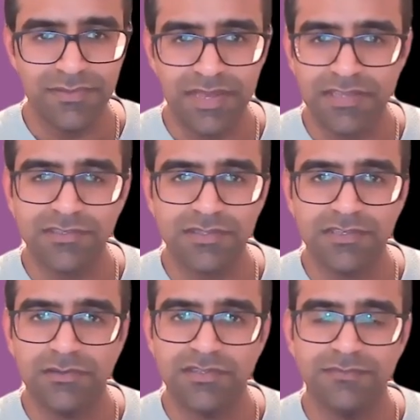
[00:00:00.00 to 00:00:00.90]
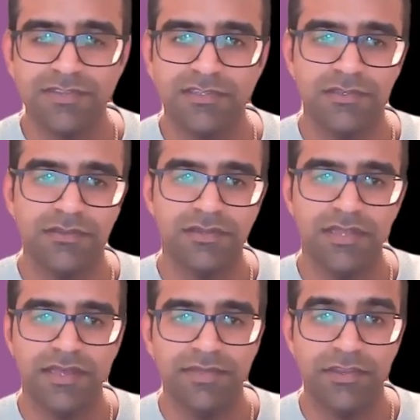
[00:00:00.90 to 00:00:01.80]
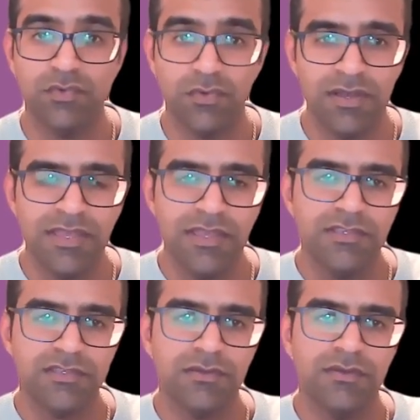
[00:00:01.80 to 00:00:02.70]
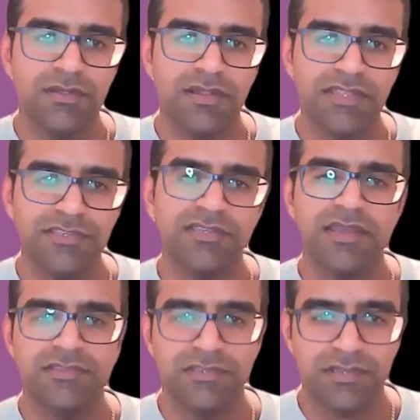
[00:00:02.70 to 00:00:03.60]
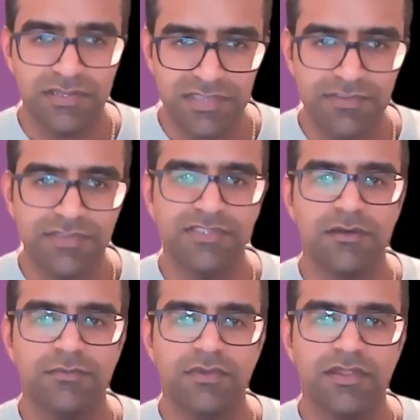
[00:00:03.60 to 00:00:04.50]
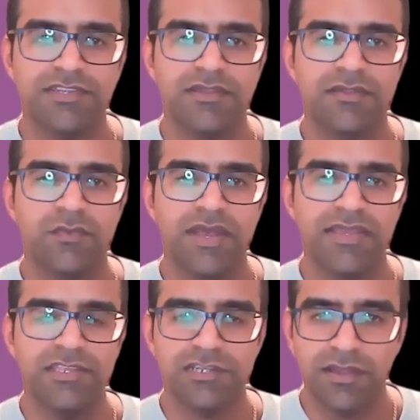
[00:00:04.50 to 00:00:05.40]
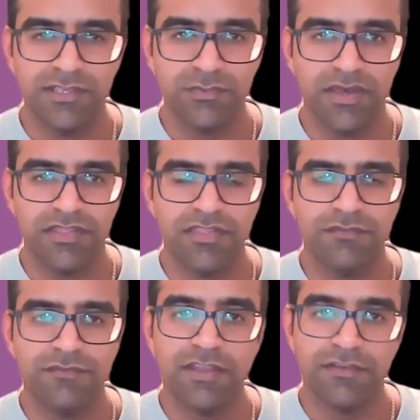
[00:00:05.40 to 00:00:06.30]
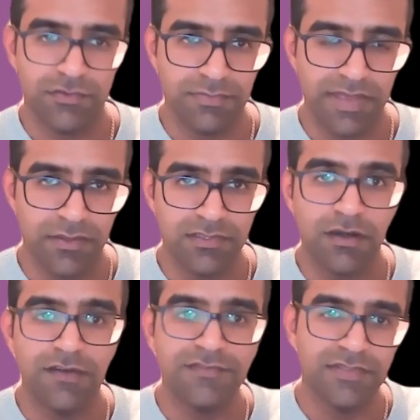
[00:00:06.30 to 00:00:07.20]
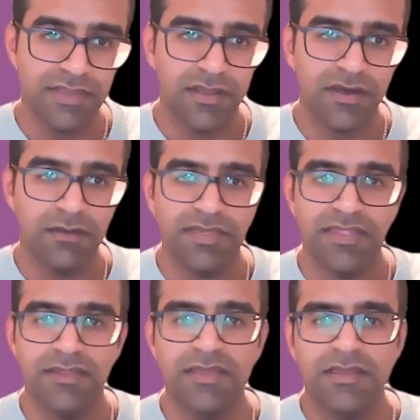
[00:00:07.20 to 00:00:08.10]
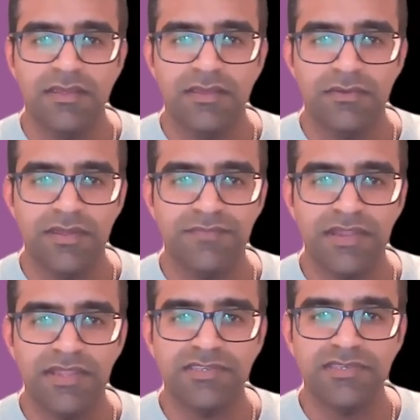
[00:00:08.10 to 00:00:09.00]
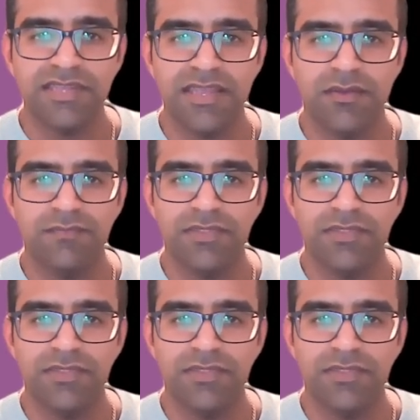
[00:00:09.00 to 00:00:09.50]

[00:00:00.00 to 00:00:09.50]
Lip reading: That's not something to ignore. So let's just say, as a conservative example I've done, where each client is worth £500 after they come in, right? And let's just say